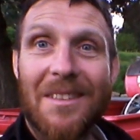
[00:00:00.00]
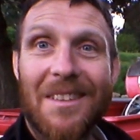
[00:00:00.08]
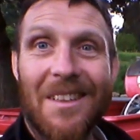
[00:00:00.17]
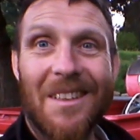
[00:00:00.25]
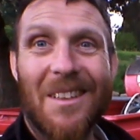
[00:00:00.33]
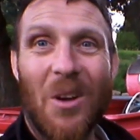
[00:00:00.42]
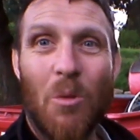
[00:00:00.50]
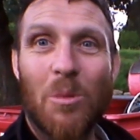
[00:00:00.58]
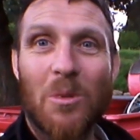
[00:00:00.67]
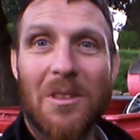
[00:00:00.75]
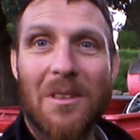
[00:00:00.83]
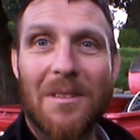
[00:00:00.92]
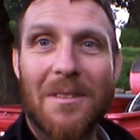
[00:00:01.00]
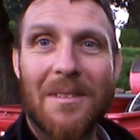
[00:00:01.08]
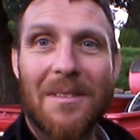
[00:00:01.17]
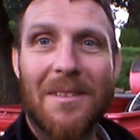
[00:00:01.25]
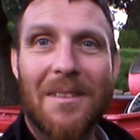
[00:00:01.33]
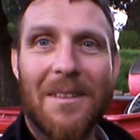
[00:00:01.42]
Almost,
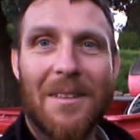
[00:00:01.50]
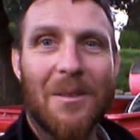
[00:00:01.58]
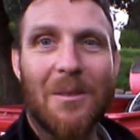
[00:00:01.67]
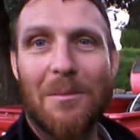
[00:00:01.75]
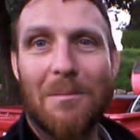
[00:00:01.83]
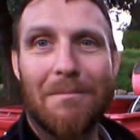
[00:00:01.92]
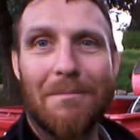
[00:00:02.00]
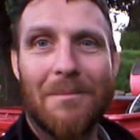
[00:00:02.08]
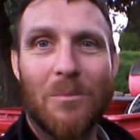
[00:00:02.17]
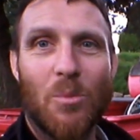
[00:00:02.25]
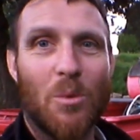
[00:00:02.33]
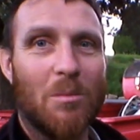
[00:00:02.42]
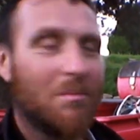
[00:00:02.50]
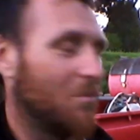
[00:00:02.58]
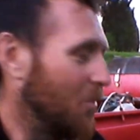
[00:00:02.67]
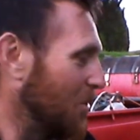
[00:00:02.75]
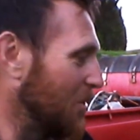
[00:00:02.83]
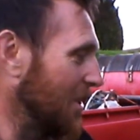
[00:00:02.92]
we'll
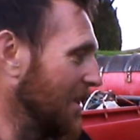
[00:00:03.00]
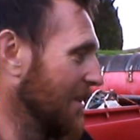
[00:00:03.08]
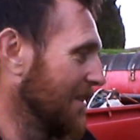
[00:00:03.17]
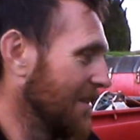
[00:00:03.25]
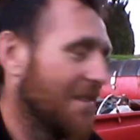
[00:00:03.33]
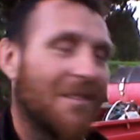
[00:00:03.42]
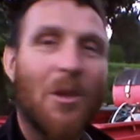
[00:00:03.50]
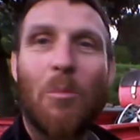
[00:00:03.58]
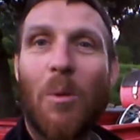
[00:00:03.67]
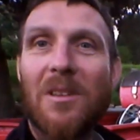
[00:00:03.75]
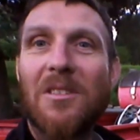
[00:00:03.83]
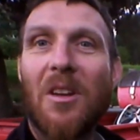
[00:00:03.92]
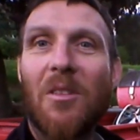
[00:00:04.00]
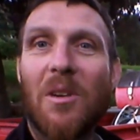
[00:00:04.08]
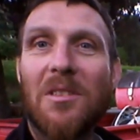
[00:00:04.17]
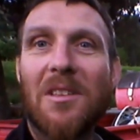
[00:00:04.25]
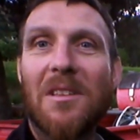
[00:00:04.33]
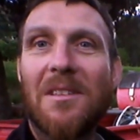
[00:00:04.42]
see. They'll probably start
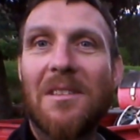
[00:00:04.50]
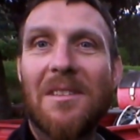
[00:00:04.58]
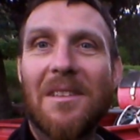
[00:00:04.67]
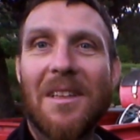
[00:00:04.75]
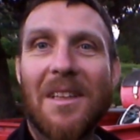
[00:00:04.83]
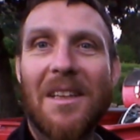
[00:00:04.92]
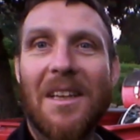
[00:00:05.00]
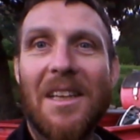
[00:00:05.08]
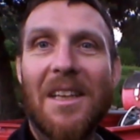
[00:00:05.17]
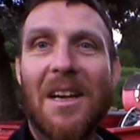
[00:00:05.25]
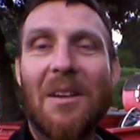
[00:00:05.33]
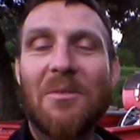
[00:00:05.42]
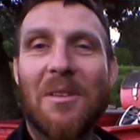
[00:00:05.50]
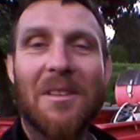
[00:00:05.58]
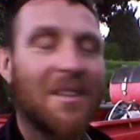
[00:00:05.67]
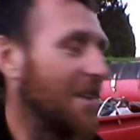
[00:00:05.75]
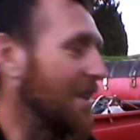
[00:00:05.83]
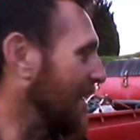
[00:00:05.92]
rusting like a year after
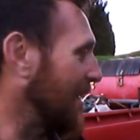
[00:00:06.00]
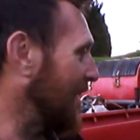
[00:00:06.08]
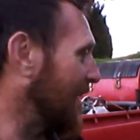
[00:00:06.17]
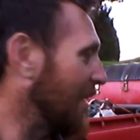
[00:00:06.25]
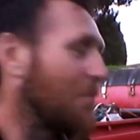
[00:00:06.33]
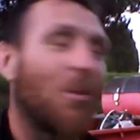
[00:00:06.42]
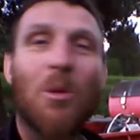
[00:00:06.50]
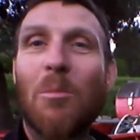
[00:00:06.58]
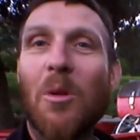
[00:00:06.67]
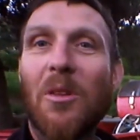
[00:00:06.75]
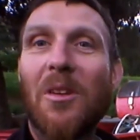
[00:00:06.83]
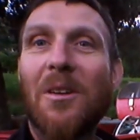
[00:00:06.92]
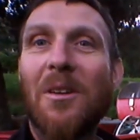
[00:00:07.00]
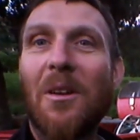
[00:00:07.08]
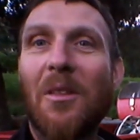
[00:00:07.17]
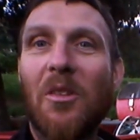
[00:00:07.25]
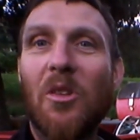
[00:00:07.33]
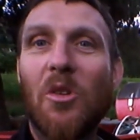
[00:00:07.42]
I put them on the
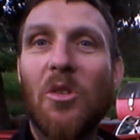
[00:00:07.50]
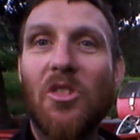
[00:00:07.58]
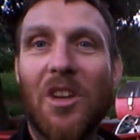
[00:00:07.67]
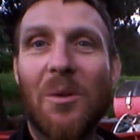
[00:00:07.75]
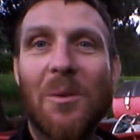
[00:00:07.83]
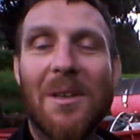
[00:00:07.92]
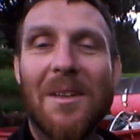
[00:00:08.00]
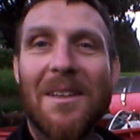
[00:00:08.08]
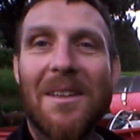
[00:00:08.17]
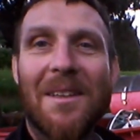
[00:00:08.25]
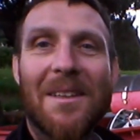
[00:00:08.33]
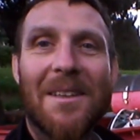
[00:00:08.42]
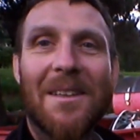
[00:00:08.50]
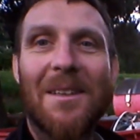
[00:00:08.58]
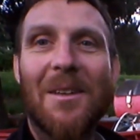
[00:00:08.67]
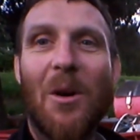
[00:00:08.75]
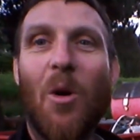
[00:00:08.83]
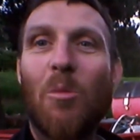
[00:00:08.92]
new shell.
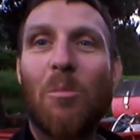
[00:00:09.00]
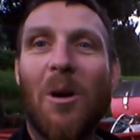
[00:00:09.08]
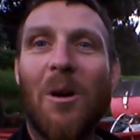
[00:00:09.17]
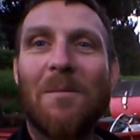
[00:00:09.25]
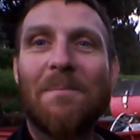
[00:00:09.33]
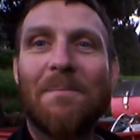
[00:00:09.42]
I hope not.